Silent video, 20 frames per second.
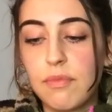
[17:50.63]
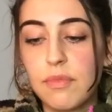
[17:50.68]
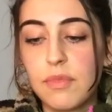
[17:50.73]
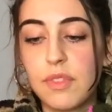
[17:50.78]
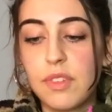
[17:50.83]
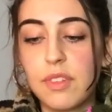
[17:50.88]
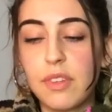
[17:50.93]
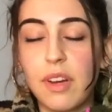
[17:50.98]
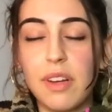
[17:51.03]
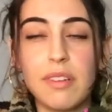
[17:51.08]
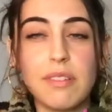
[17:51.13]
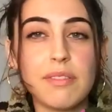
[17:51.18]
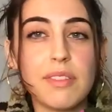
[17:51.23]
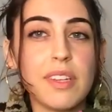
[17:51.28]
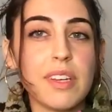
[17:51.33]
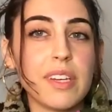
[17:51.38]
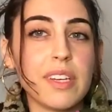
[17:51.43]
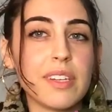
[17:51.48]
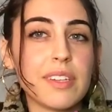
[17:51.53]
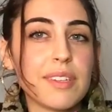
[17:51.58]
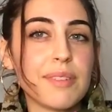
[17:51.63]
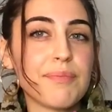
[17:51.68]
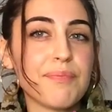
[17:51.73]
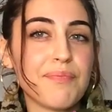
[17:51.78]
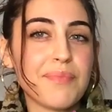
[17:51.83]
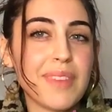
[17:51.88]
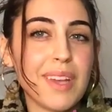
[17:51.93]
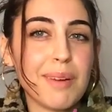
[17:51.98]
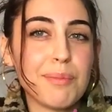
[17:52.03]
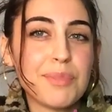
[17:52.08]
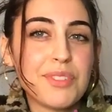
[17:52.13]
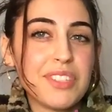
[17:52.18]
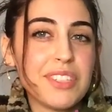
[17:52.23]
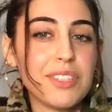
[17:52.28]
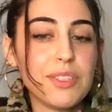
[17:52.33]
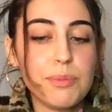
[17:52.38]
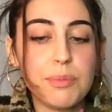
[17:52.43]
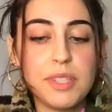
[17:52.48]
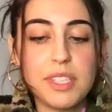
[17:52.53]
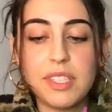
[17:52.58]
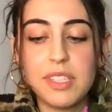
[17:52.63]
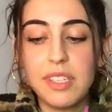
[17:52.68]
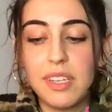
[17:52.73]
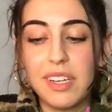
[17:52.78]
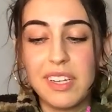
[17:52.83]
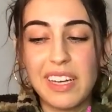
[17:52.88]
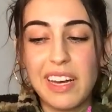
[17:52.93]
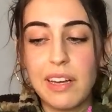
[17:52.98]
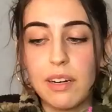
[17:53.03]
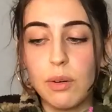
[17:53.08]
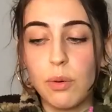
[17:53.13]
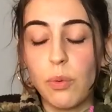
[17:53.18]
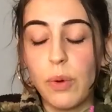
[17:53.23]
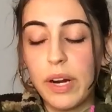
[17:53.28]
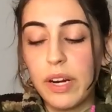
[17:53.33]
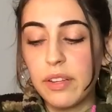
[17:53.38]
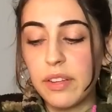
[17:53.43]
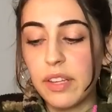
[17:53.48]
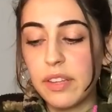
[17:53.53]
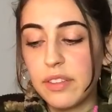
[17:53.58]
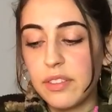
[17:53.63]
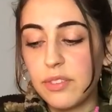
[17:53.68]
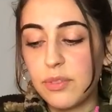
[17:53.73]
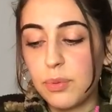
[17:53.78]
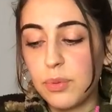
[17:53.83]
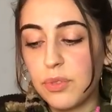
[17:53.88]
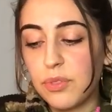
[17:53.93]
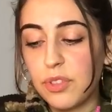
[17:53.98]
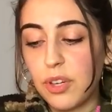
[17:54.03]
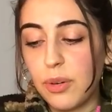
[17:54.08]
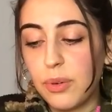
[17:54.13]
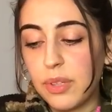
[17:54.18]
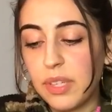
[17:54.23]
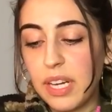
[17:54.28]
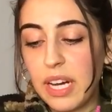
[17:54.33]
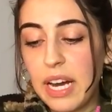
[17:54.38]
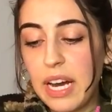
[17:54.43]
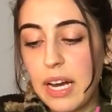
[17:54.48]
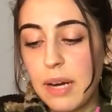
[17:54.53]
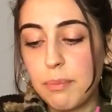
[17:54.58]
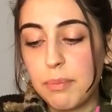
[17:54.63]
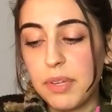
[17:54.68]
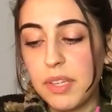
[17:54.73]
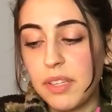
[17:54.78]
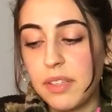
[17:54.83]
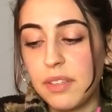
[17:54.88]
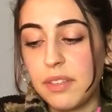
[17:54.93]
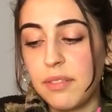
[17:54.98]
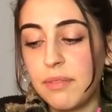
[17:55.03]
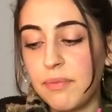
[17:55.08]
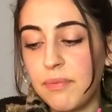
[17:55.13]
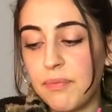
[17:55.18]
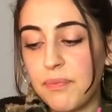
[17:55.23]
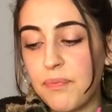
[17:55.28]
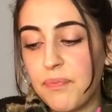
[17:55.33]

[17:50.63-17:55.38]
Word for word: it's kind of like i'm seeing you be again aware that this was going to happen